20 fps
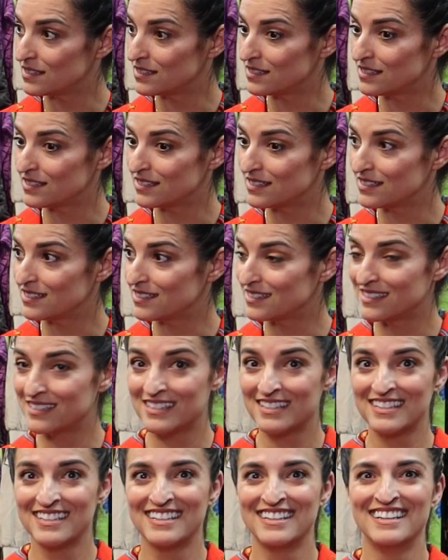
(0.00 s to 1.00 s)

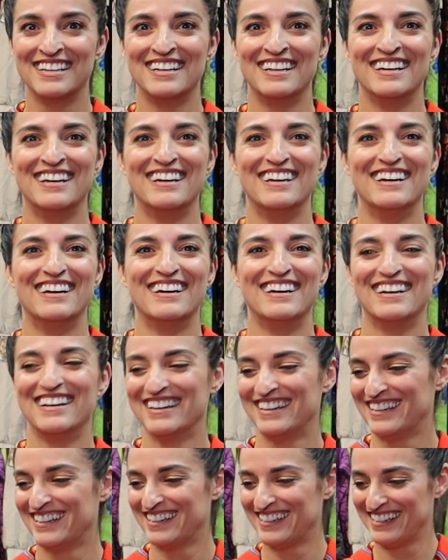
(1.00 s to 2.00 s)

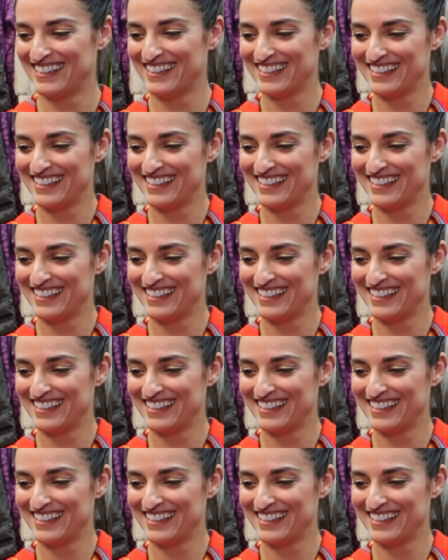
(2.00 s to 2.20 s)
(not speaking)